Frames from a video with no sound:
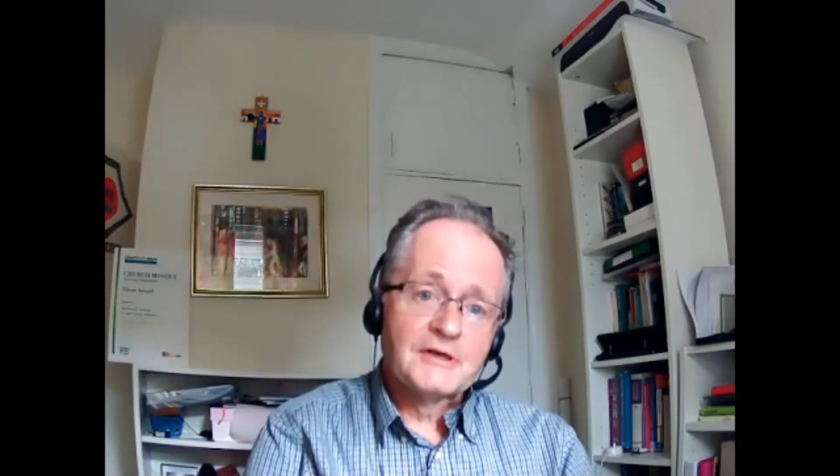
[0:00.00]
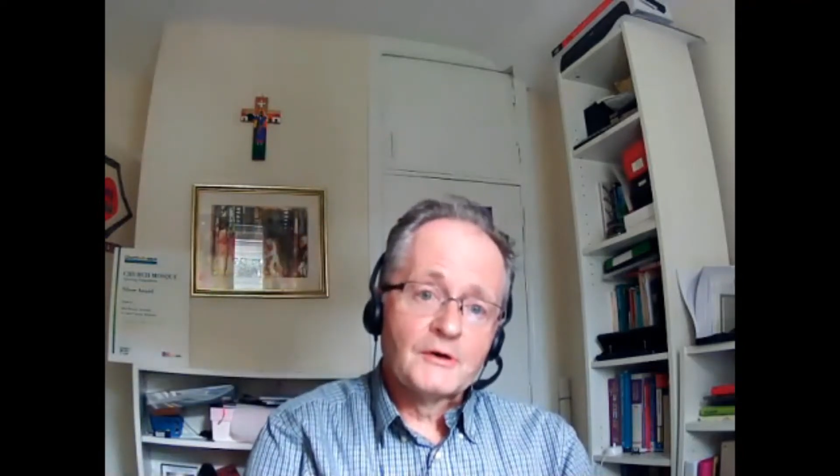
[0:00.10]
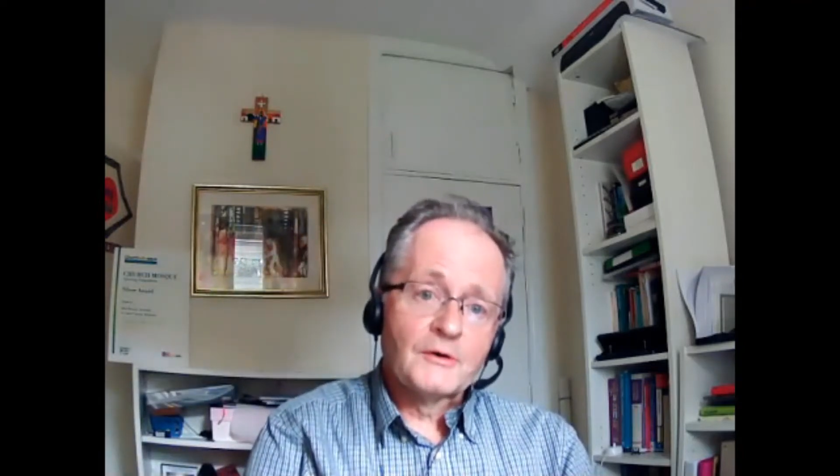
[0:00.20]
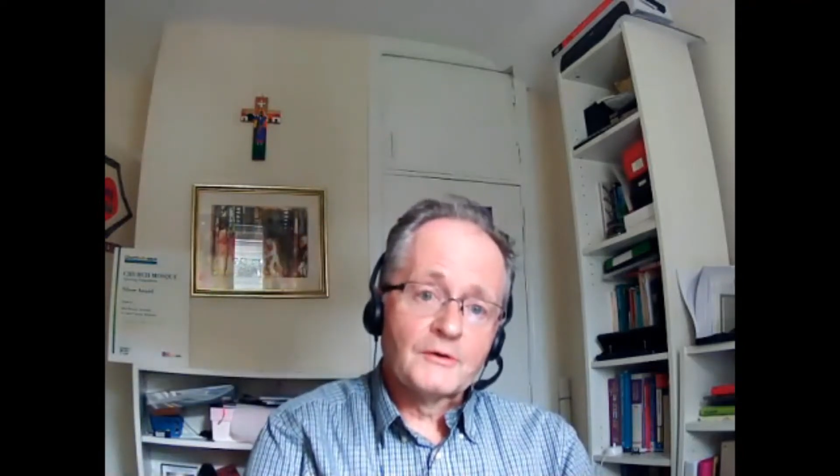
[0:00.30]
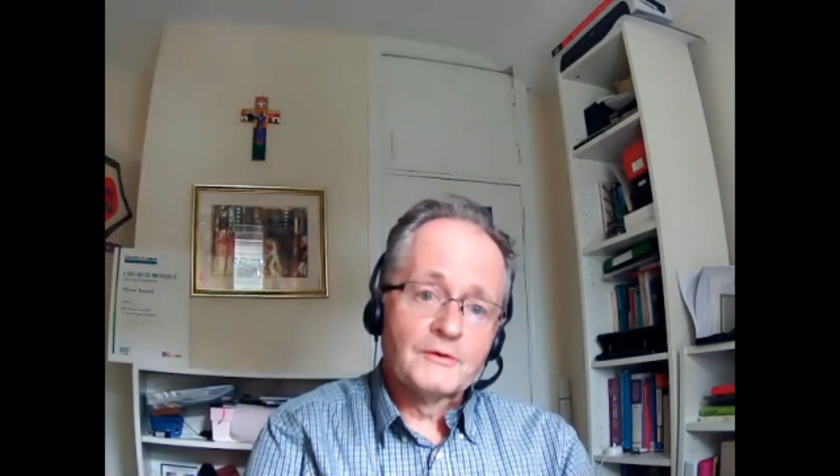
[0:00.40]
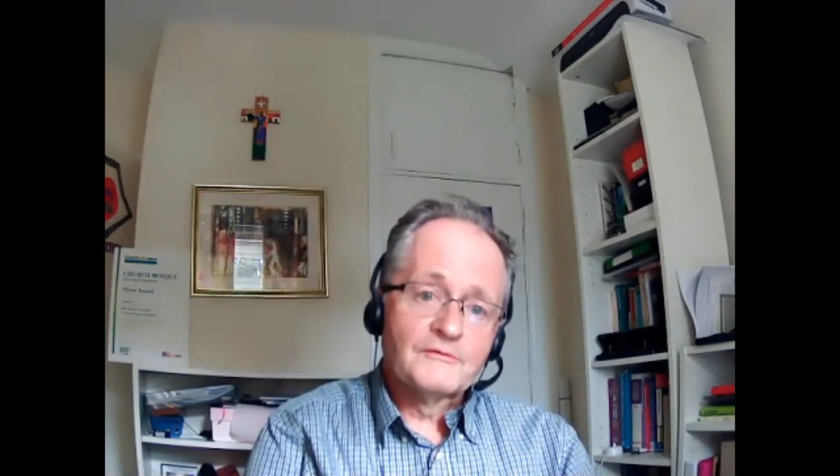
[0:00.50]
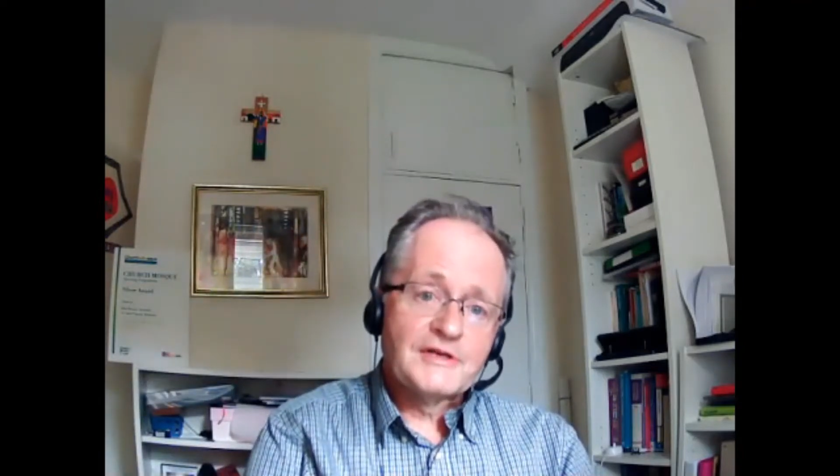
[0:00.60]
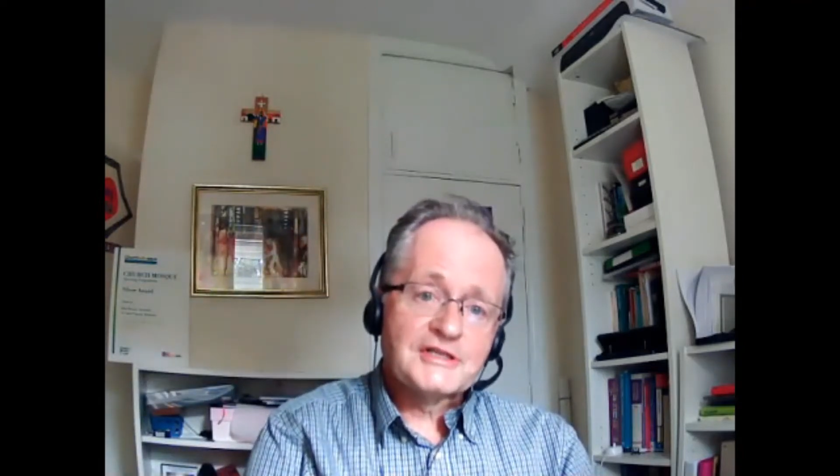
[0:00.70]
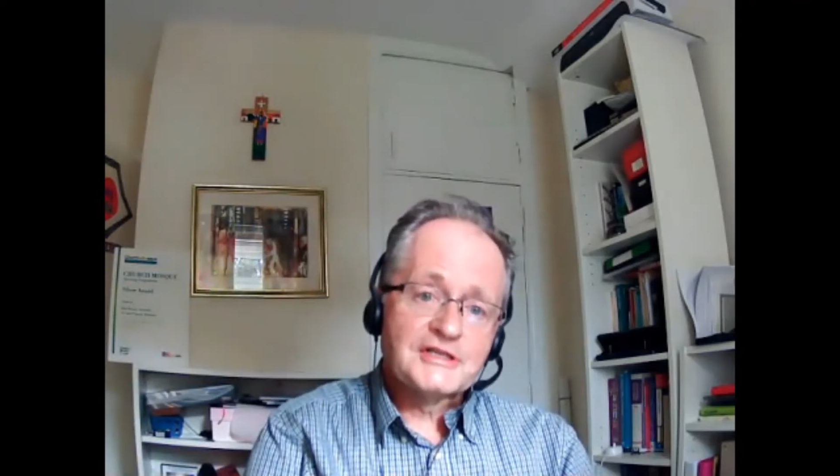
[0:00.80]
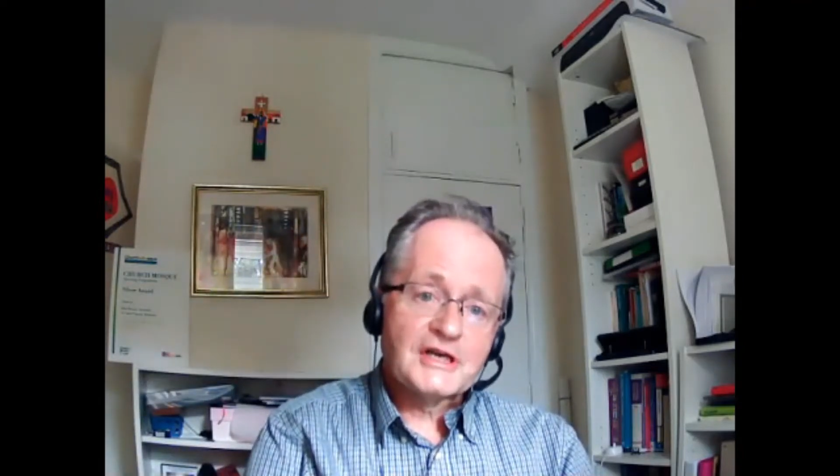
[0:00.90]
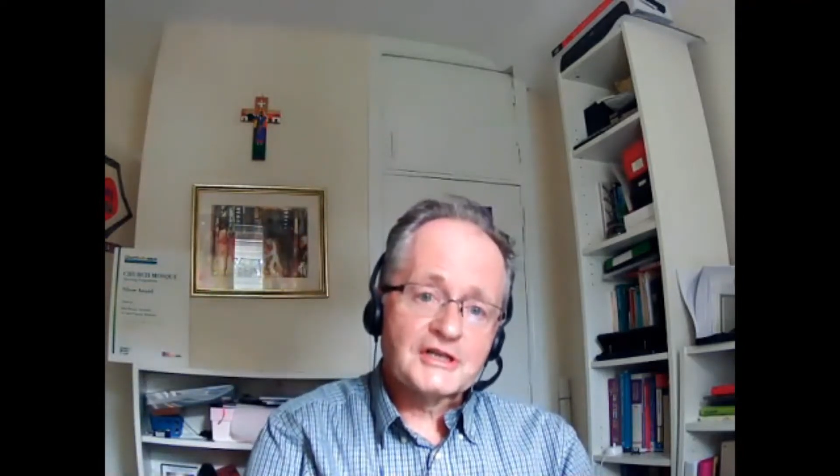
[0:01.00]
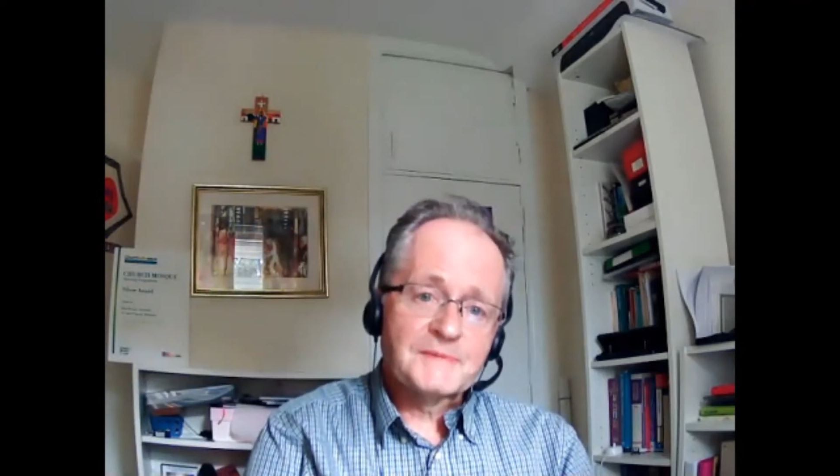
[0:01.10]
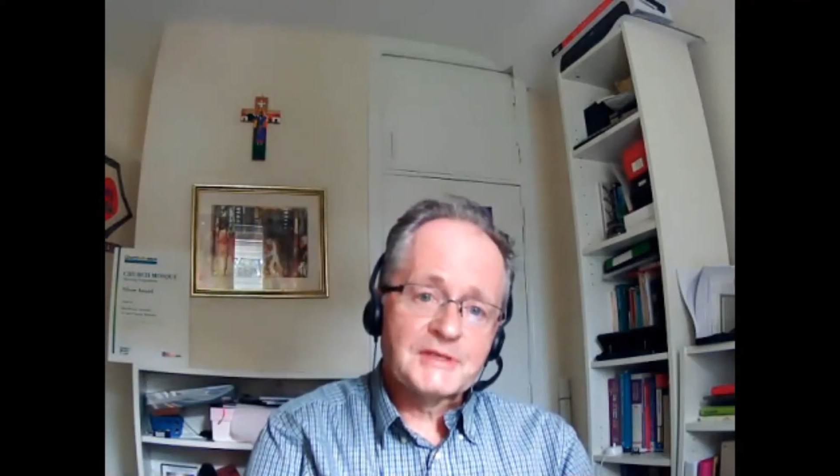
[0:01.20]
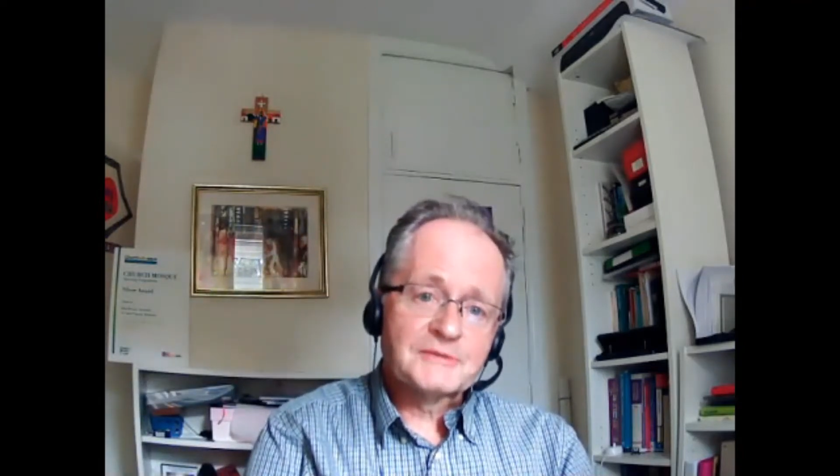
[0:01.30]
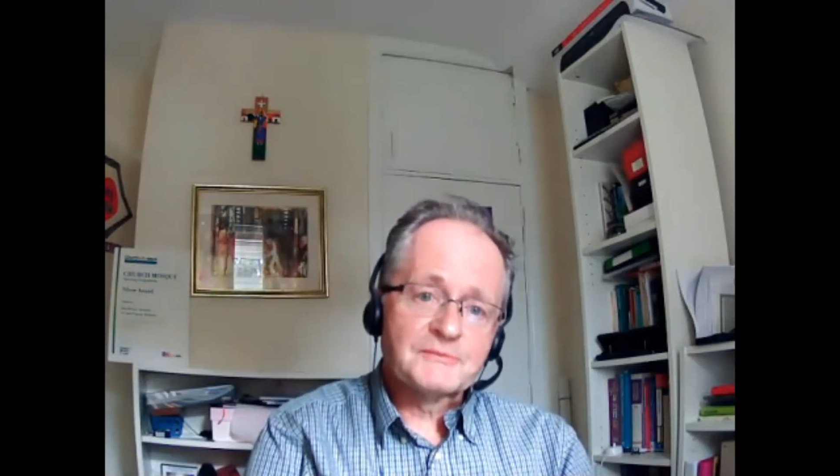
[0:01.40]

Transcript: or recent Archbishop,